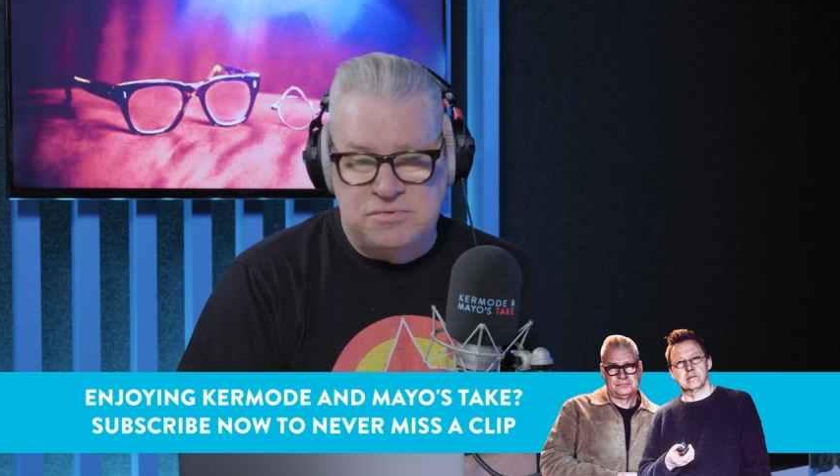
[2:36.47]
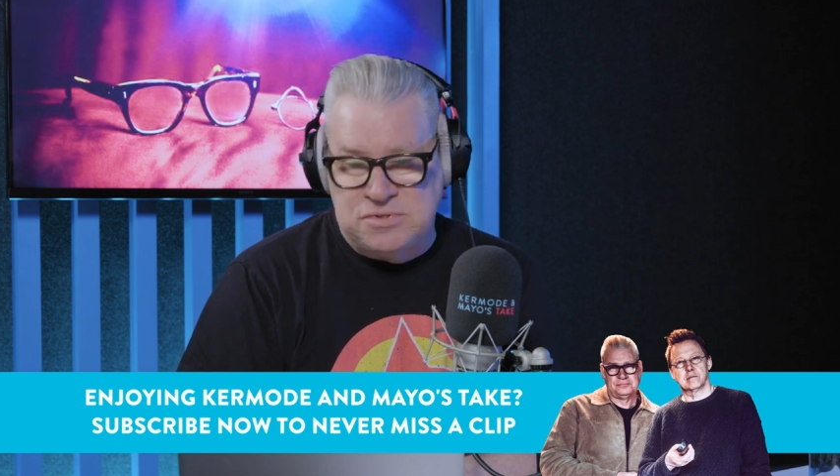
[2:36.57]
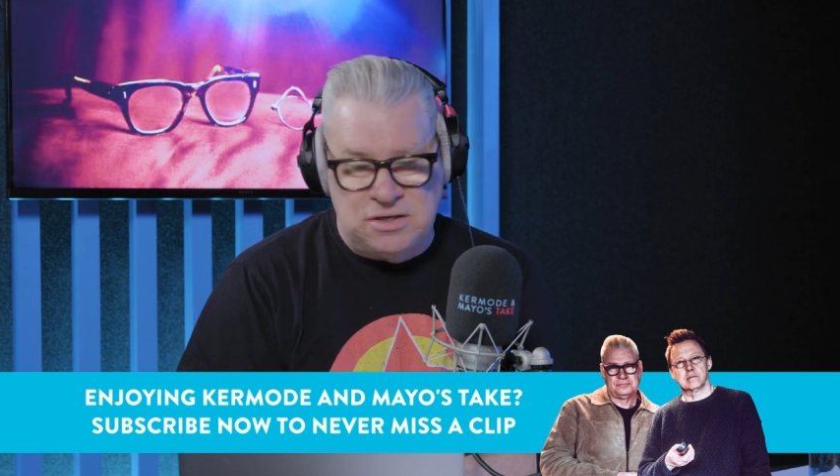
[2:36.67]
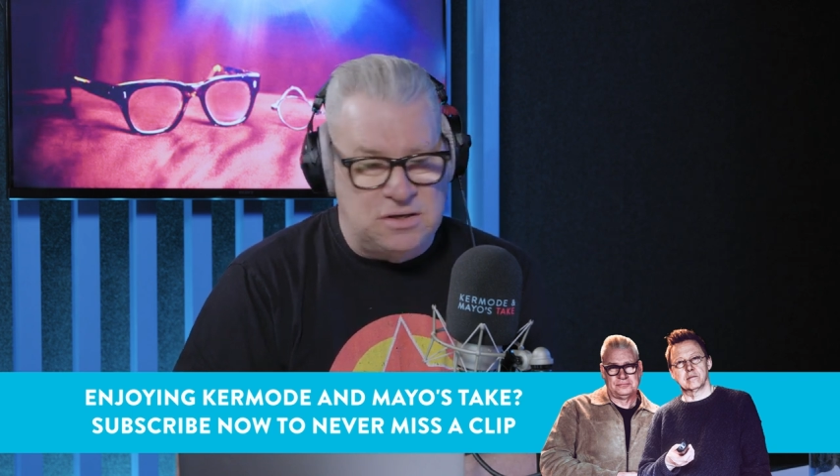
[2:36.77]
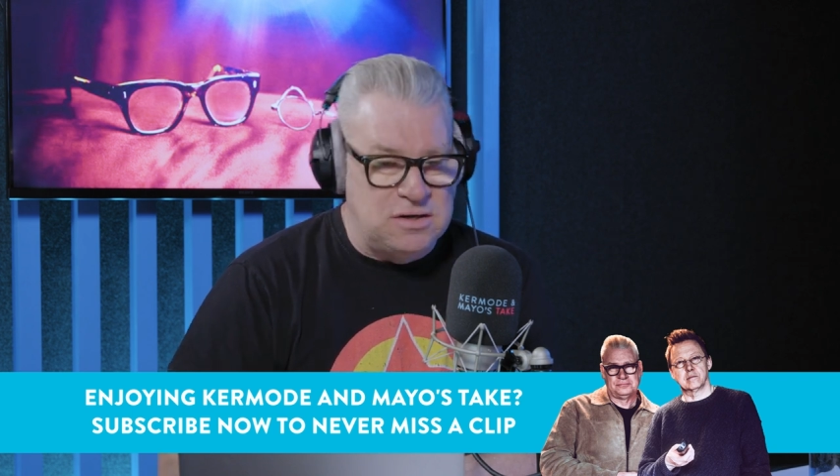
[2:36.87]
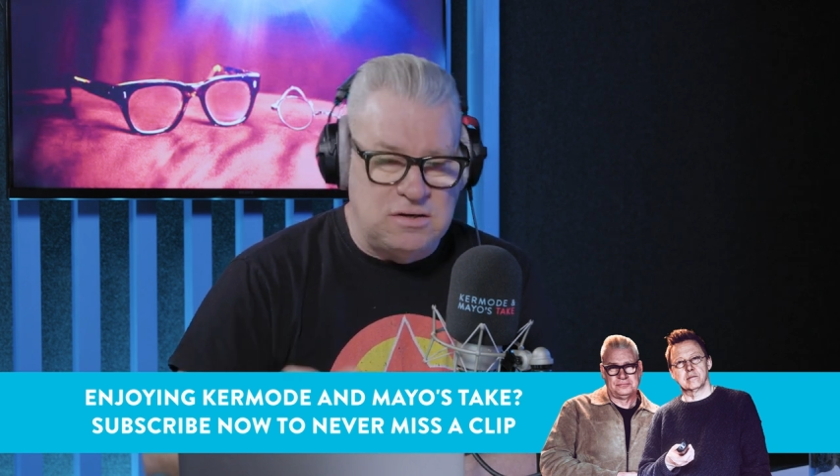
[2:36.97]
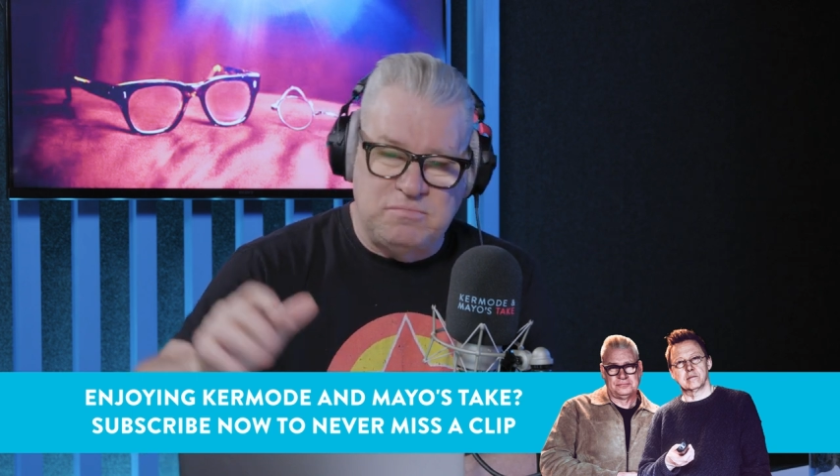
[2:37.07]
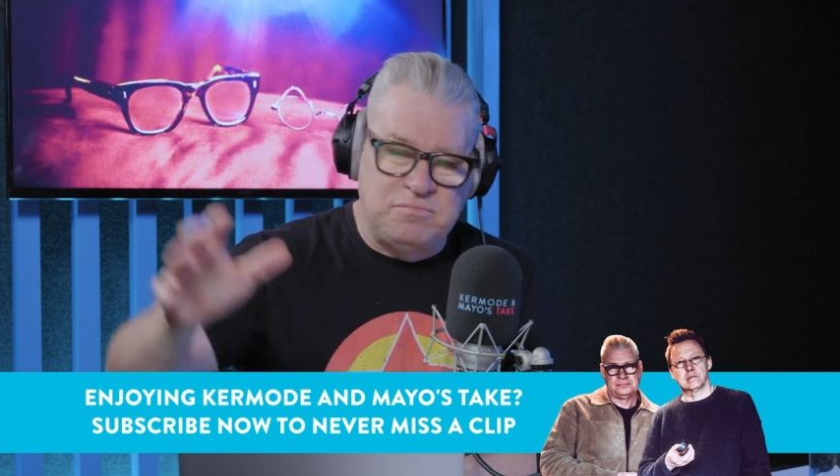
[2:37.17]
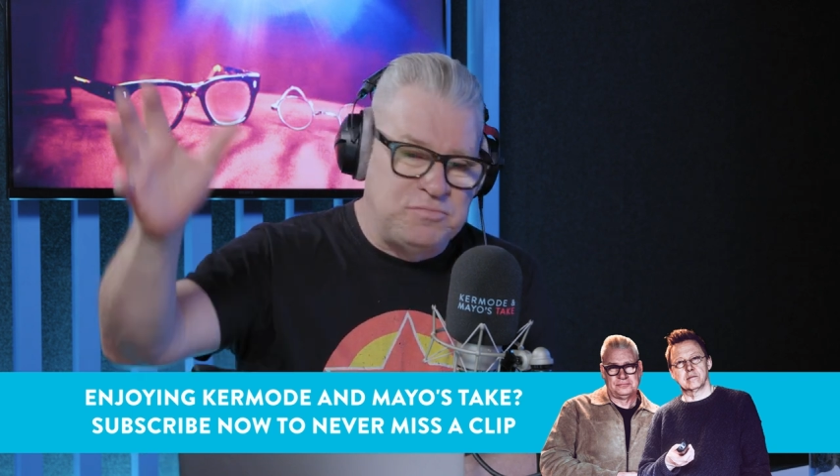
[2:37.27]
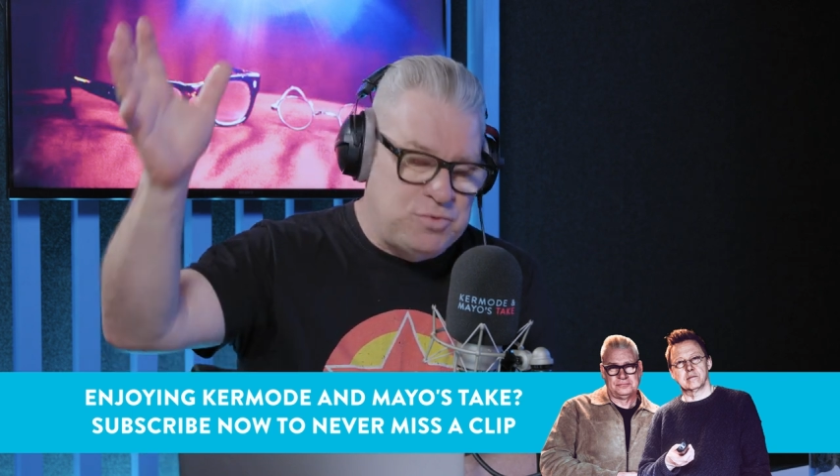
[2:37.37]

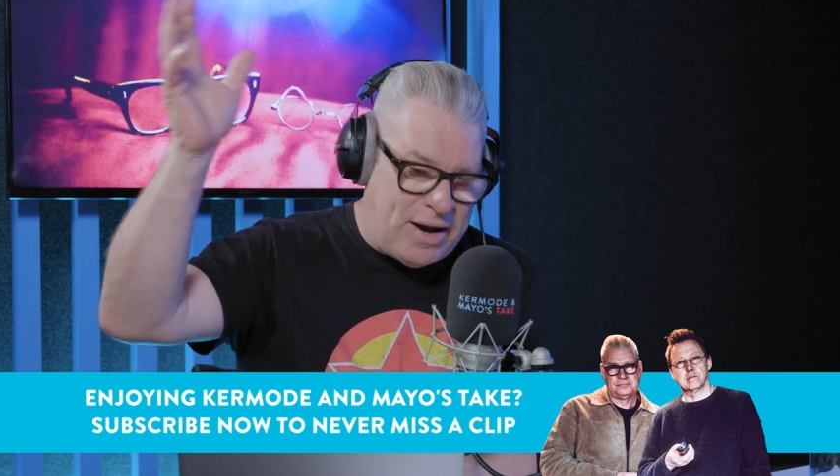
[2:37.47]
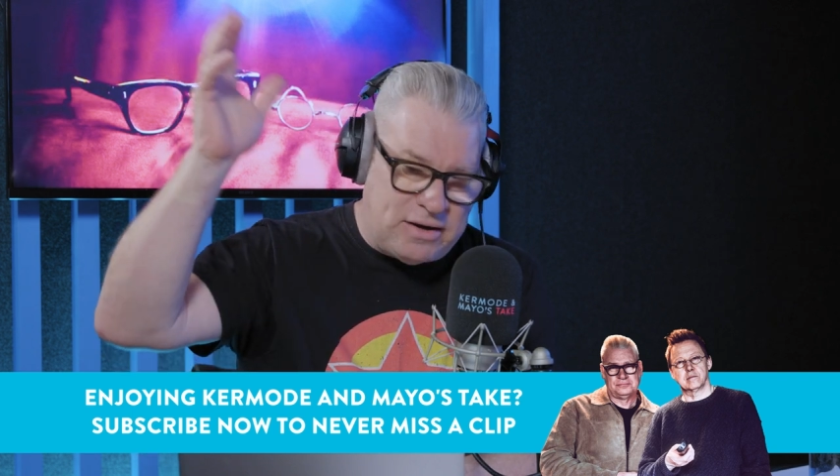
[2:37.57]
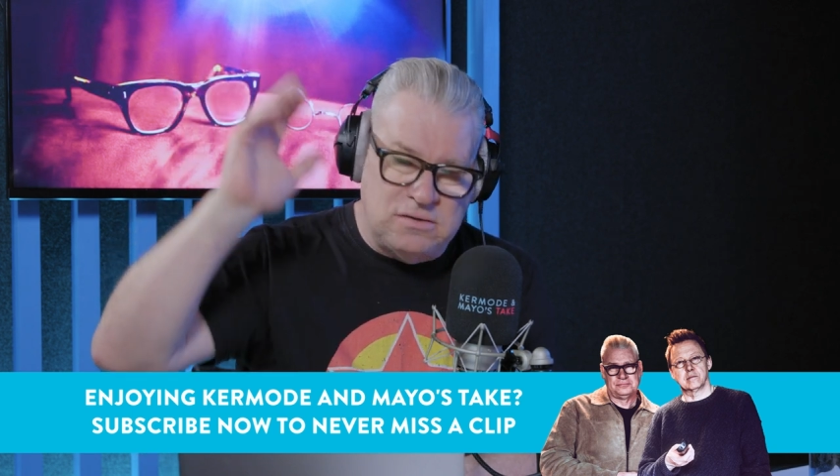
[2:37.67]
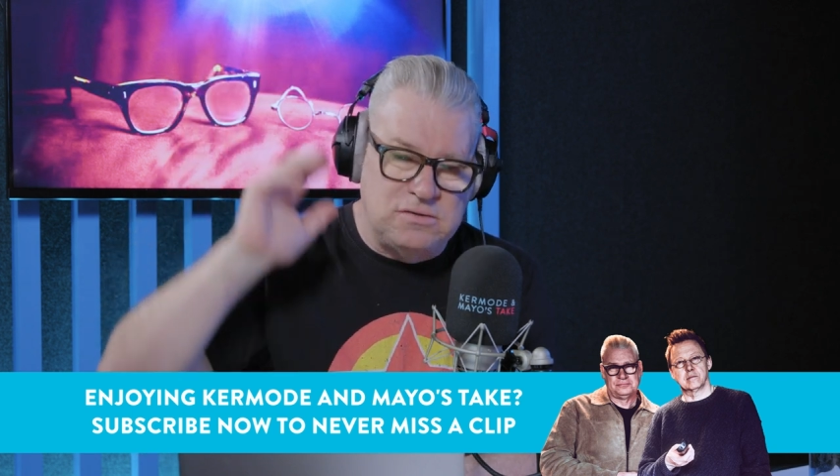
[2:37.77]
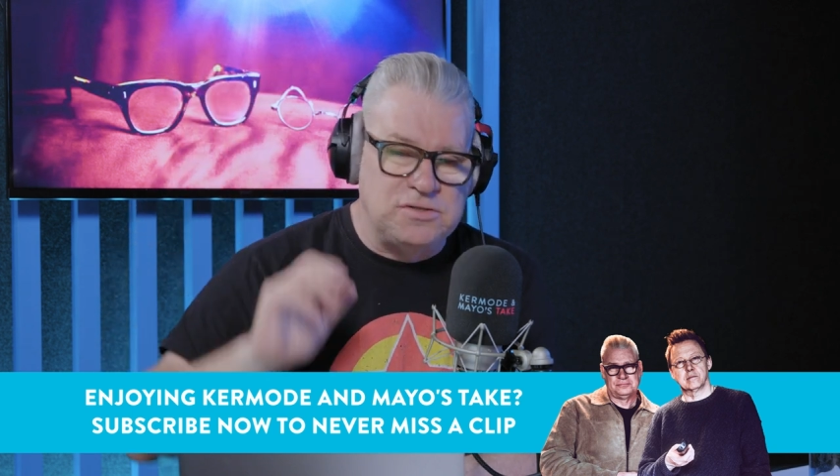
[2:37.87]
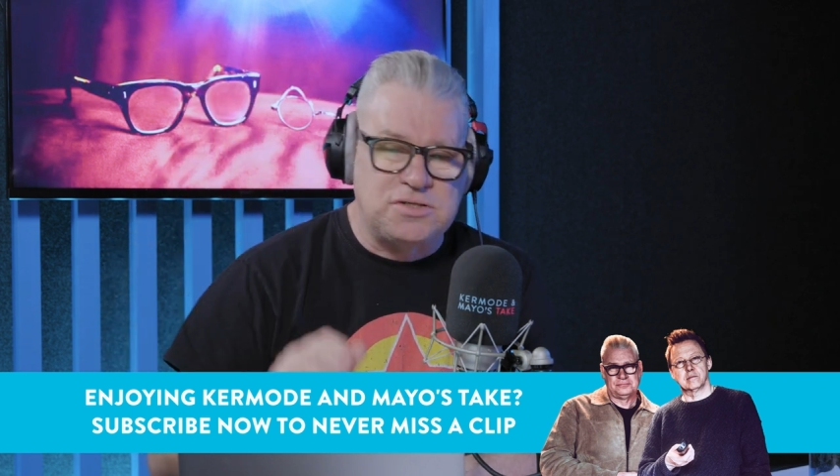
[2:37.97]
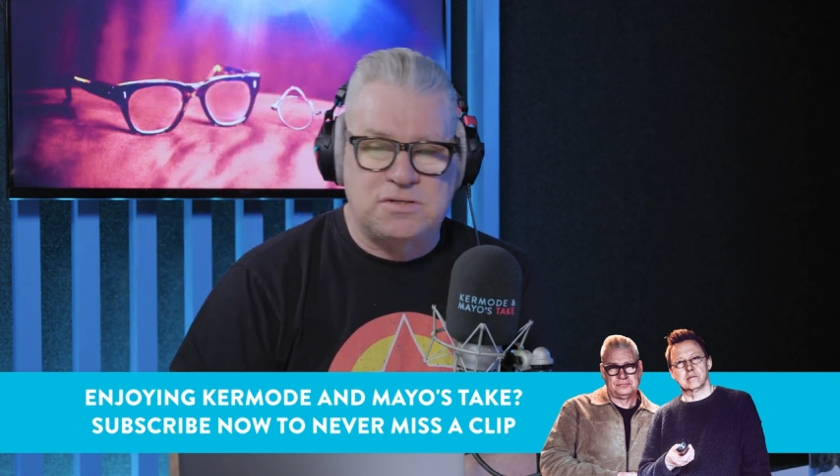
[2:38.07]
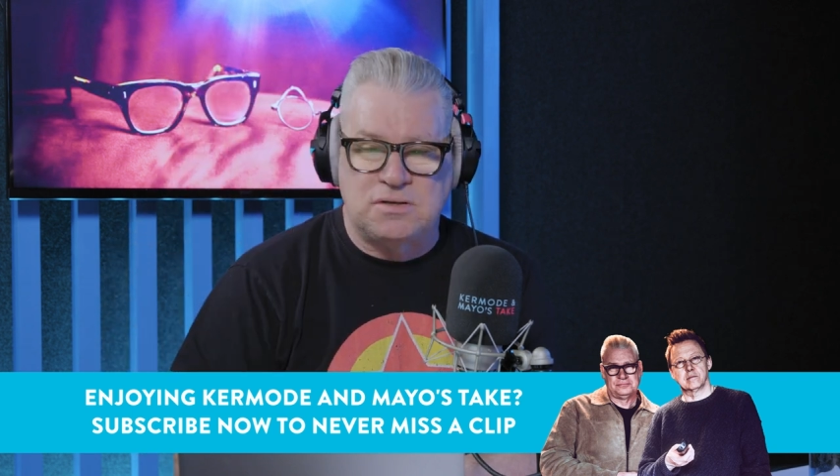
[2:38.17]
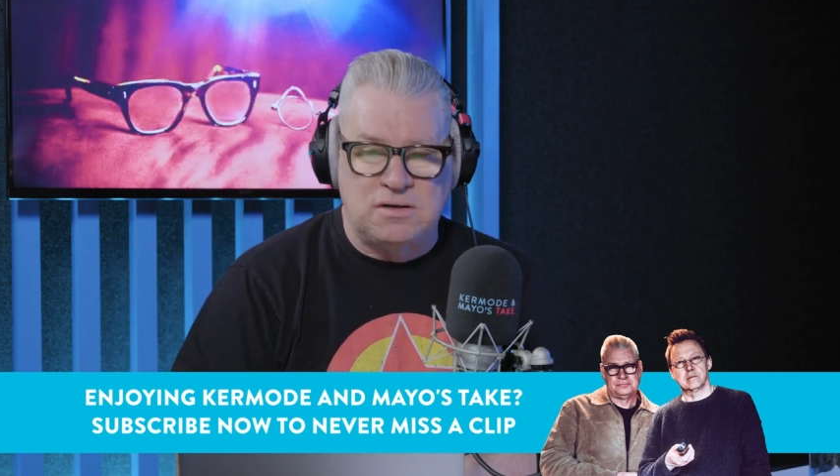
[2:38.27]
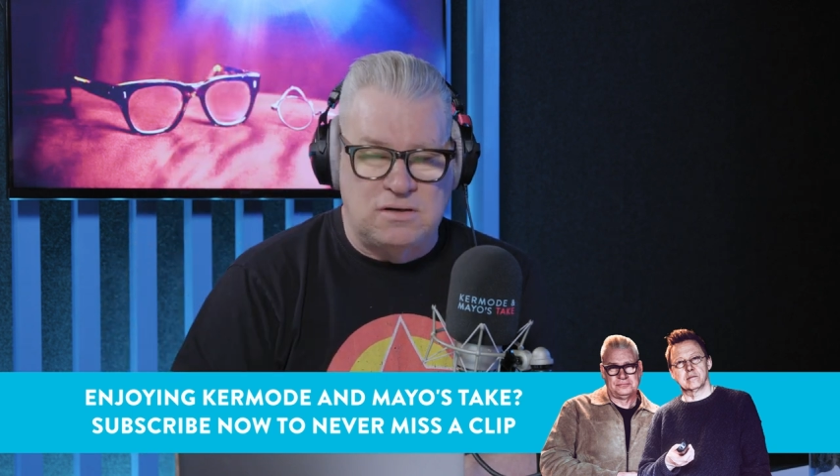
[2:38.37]
dragons,
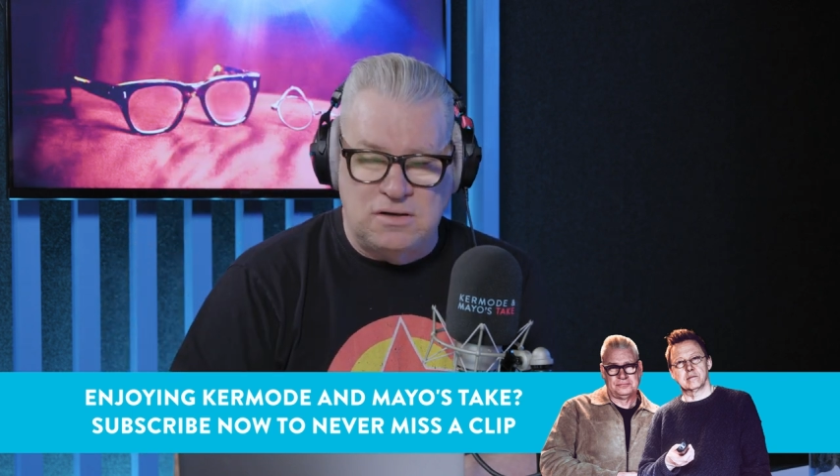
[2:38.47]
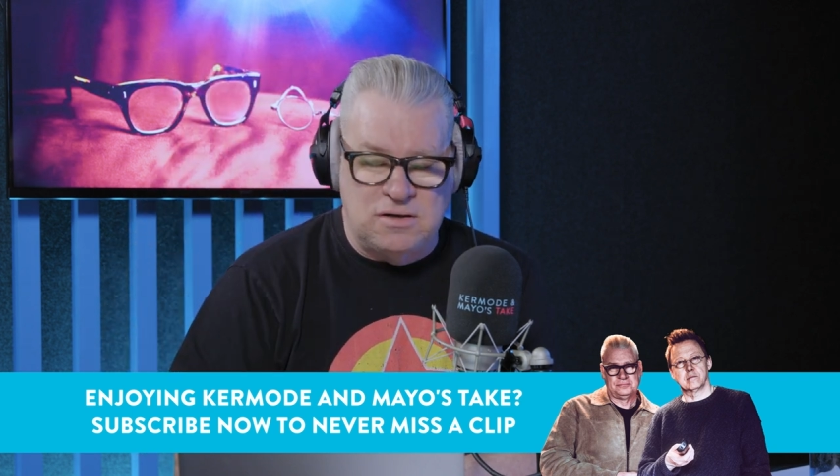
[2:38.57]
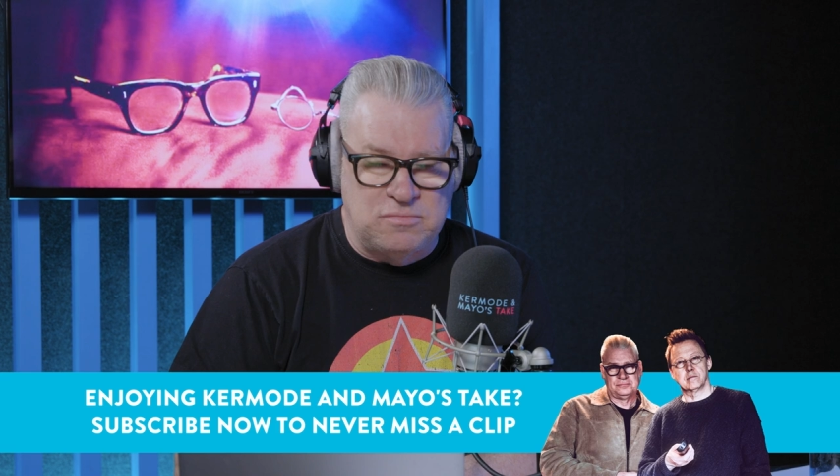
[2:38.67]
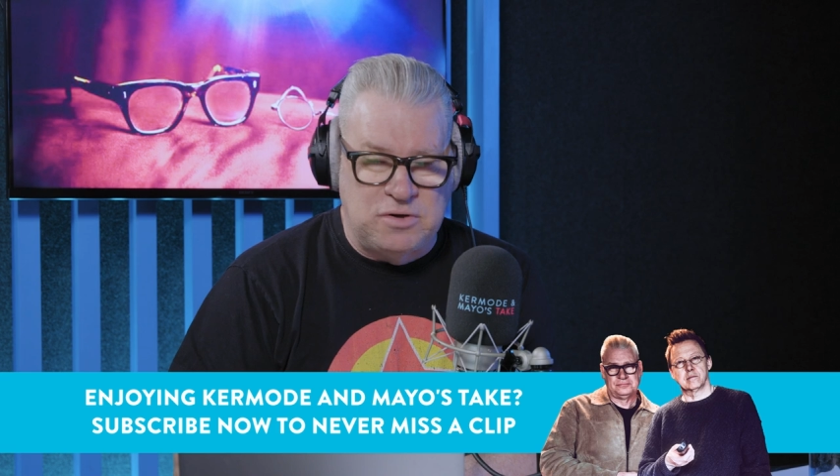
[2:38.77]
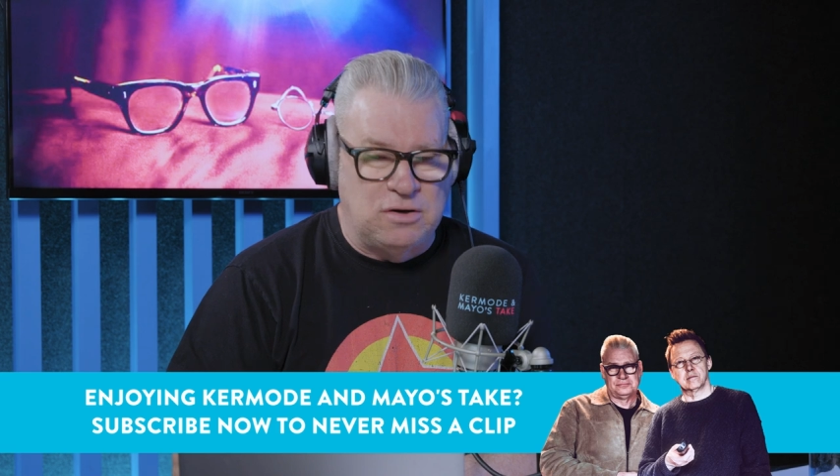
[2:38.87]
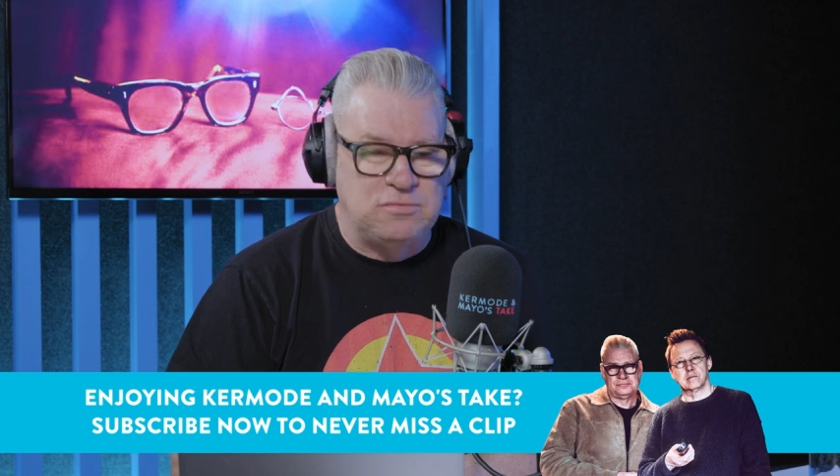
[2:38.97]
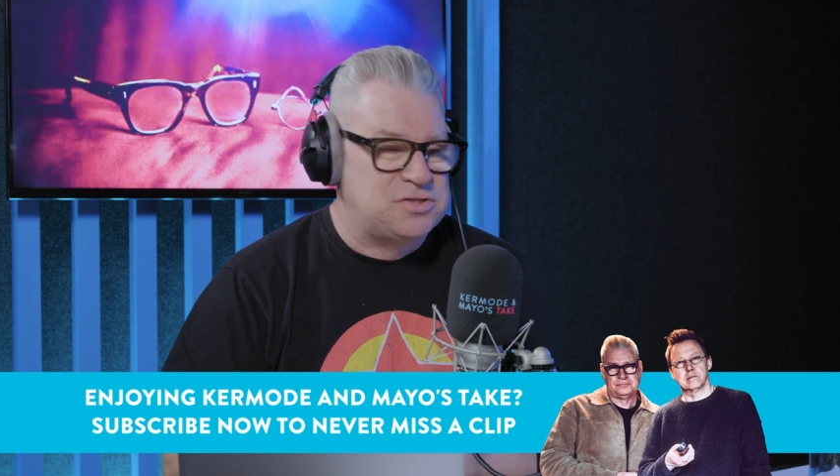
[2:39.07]
you know,